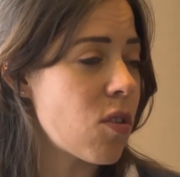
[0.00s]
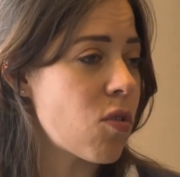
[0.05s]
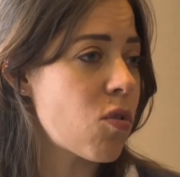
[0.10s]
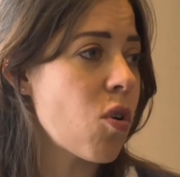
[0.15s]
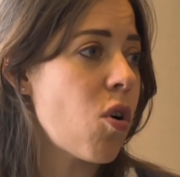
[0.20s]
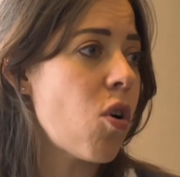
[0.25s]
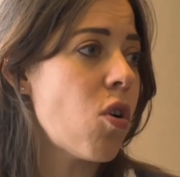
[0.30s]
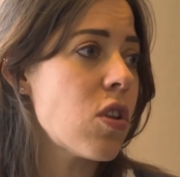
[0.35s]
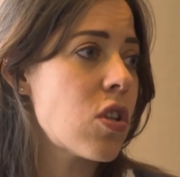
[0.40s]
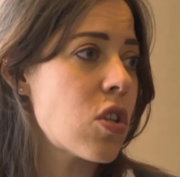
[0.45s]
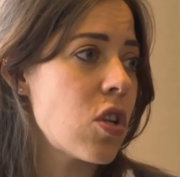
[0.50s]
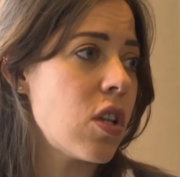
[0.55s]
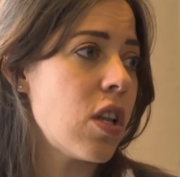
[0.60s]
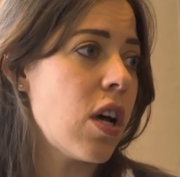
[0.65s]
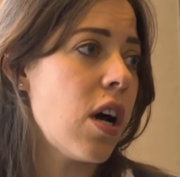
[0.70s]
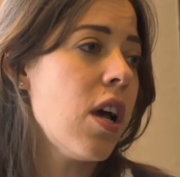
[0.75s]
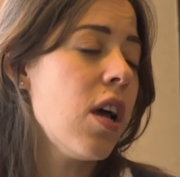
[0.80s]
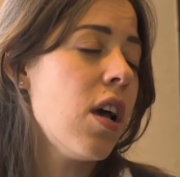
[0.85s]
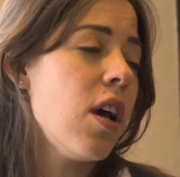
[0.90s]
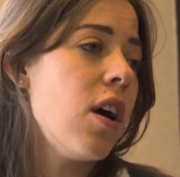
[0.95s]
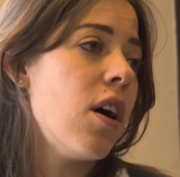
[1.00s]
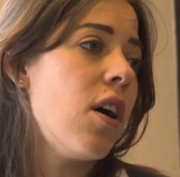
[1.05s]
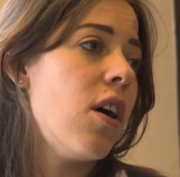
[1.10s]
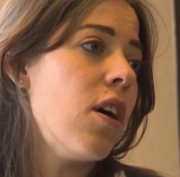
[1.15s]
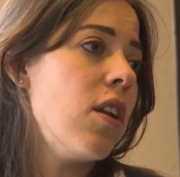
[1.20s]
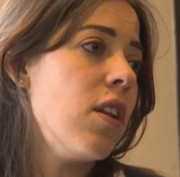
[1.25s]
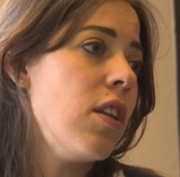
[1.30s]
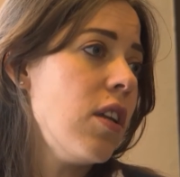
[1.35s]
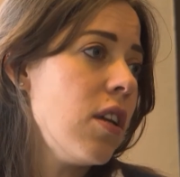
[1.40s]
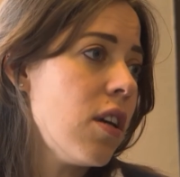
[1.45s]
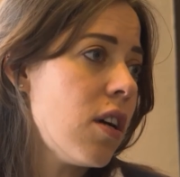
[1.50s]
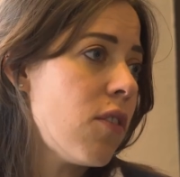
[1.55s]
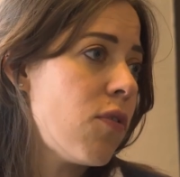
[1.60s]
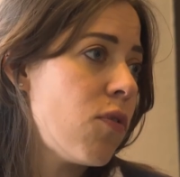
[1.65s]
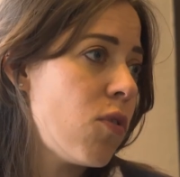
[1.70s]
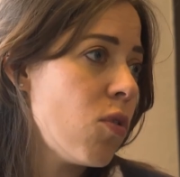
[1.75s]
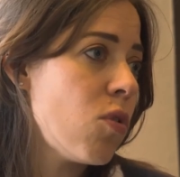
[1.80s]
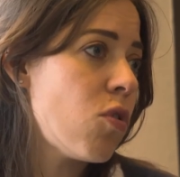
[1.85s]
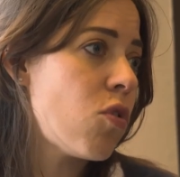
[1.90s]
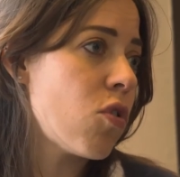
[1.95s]
So also in the near
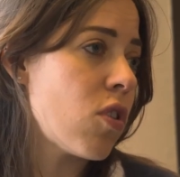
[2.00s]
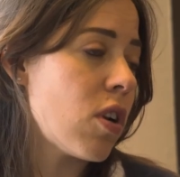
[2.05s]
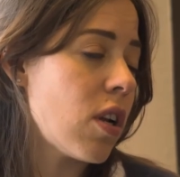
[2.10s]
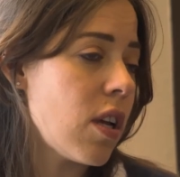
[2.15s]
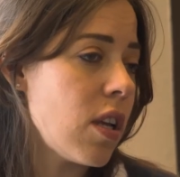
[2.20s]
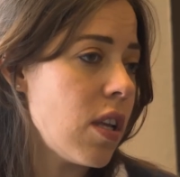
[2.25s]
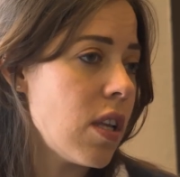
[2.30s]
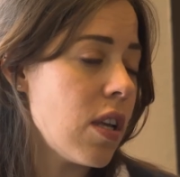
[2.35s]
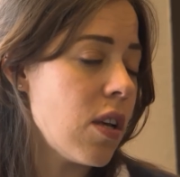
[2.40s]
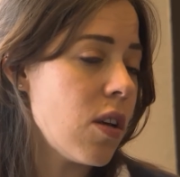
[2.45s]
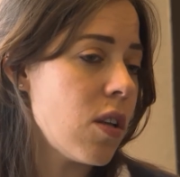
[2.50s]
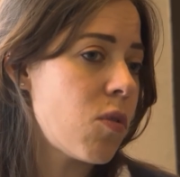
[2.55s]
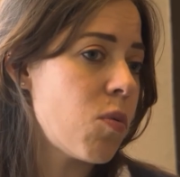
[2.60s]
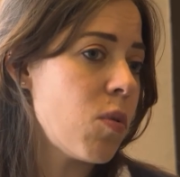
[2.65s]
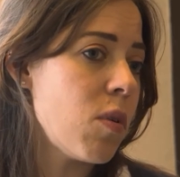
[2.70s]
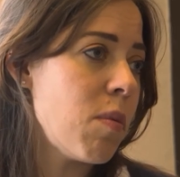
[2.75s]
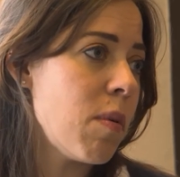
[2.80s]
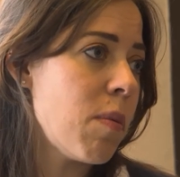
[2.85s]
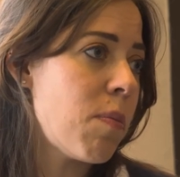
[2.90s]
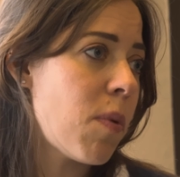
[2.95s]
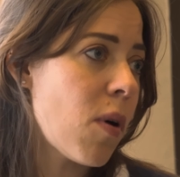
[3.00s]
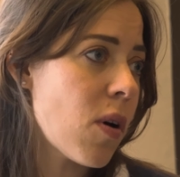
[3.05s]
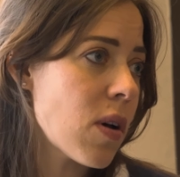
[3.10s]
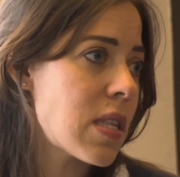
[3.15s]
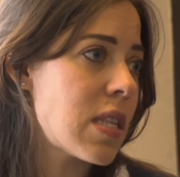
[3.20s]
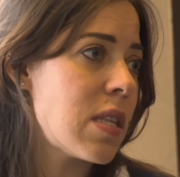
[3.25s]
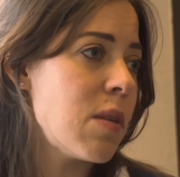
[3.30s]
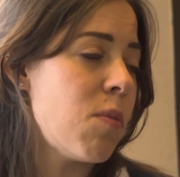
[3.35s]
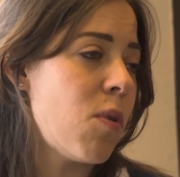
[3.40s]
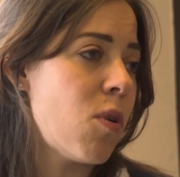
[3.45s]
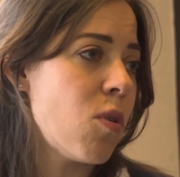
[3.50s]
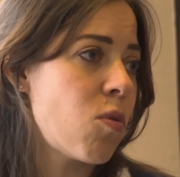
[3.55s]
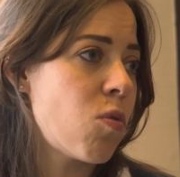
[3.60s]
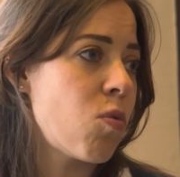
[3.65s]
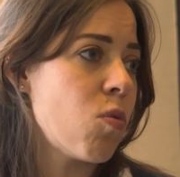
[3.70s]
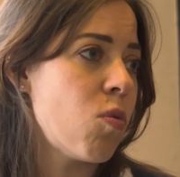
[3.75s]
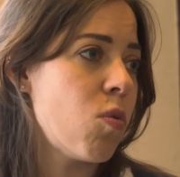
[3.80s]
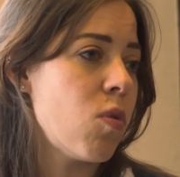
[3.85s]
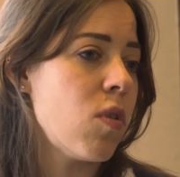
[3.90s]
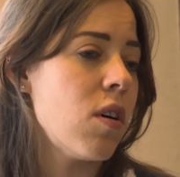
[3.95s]
future, it will be possible
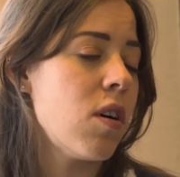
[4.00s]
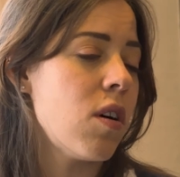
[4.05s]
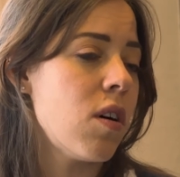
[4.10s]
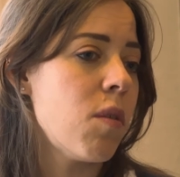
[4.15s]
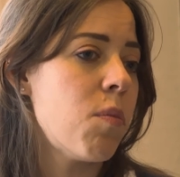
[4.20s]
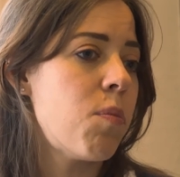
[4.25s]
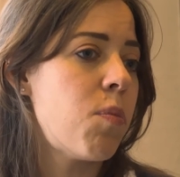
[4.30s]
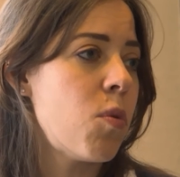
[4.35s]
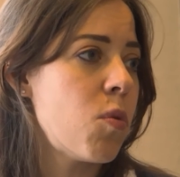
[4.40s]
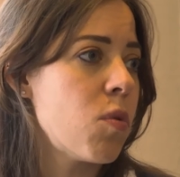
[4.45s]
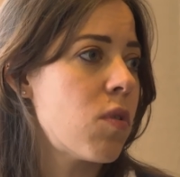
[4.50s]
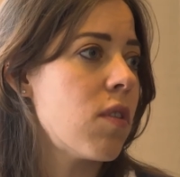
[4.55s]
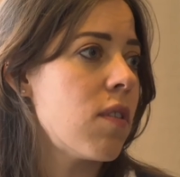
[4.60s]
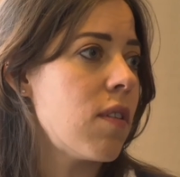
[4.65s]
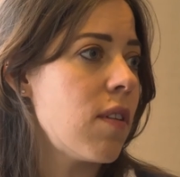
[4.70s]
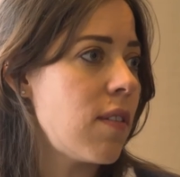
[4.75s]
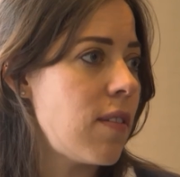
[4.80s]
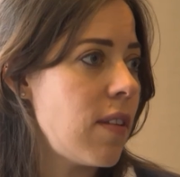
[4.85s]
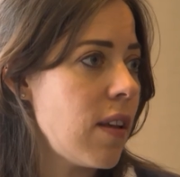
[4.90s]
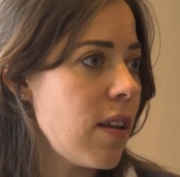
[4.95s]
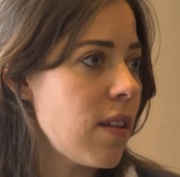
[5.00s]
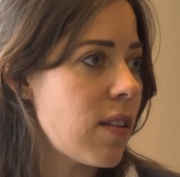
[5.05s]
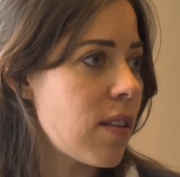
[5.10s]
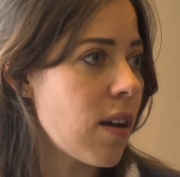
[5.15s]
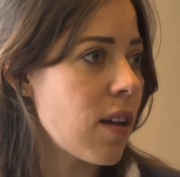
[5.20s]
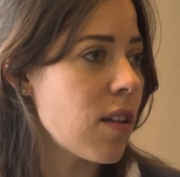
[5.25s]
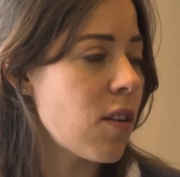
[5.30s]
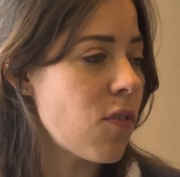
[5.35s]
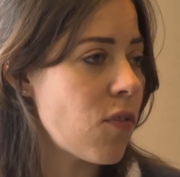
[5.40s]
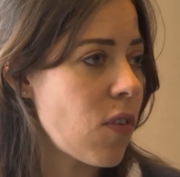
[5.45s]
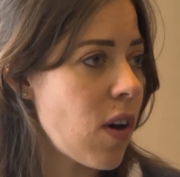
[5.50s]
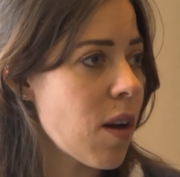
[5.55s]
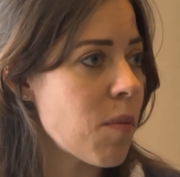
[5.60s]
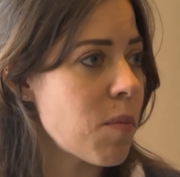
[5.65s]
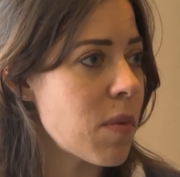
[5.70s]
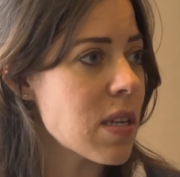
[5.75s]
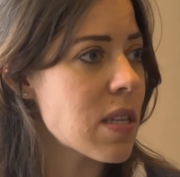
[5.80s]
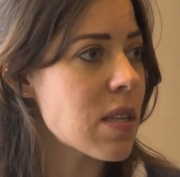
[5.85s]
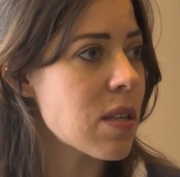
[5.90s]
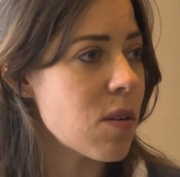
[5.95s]
to put the data, the
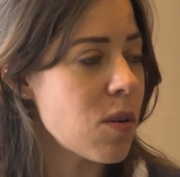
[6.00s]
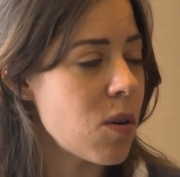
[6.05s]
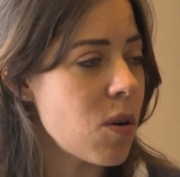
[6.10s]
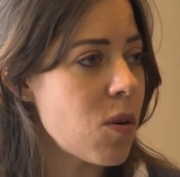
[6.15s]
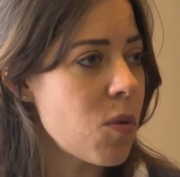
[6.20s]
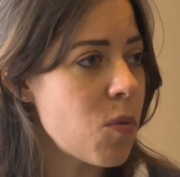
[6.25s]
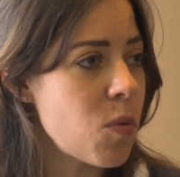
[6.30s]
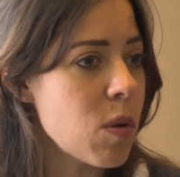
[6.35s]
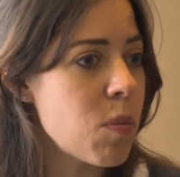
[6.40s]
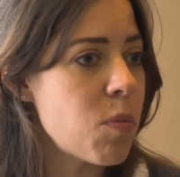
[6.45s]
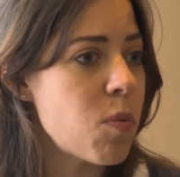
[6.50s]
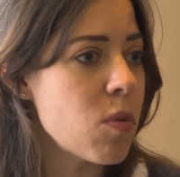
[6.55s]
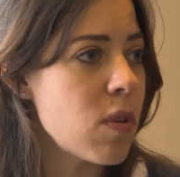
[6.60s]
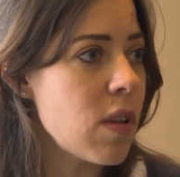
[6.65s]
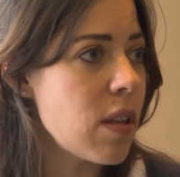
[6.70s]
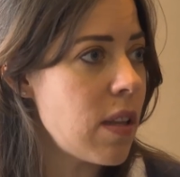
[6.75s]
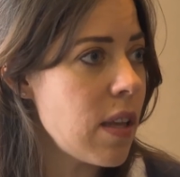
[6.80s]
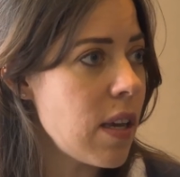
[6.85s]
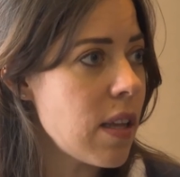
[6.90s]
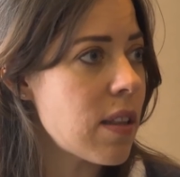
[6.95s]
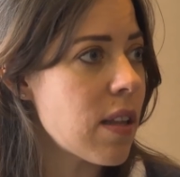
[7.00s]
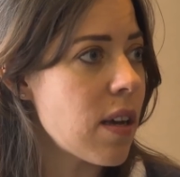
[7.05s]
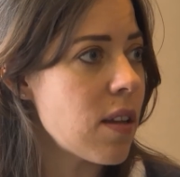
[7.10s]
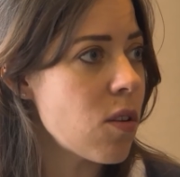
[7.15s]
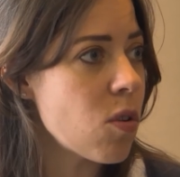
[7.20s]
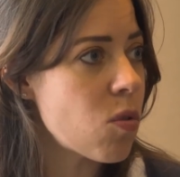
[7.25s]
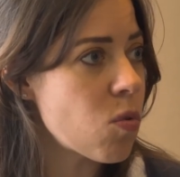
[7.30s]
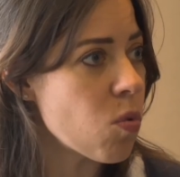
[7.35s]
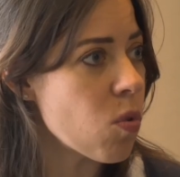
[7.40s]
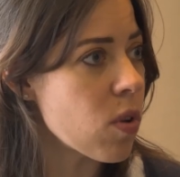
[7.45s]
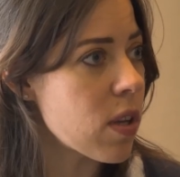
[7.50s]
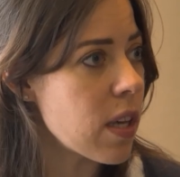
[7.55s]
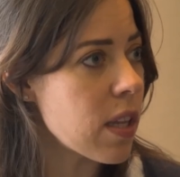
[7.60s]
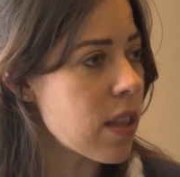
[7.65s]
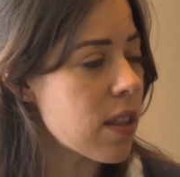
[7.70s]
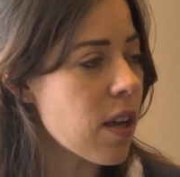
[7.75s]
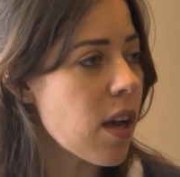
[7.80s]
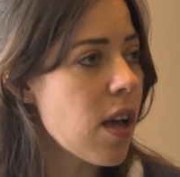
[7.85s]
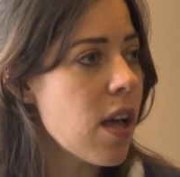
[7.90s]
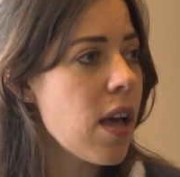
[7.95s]
farmers will put the data in the
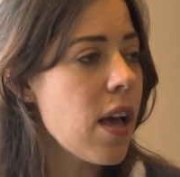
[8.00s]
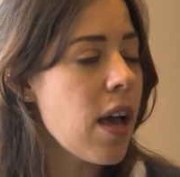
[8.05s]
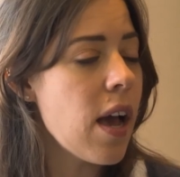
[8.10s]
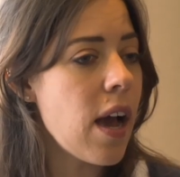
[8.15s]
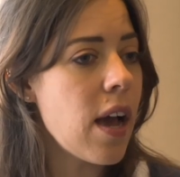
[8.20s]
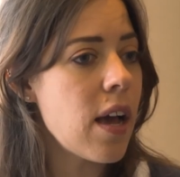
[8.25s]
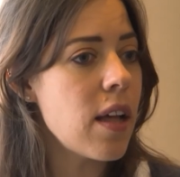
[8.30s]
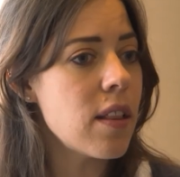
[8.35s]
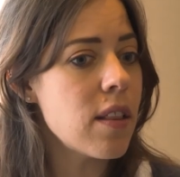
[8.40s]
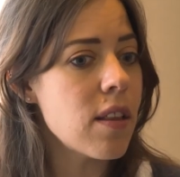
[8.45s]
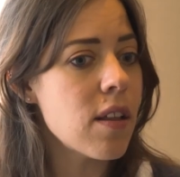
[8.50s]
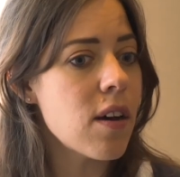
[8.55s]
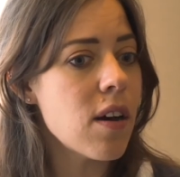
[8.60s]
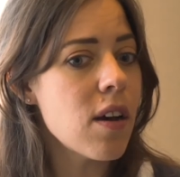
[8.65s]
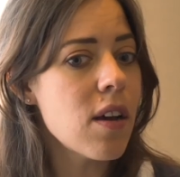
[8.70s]
toolkit, and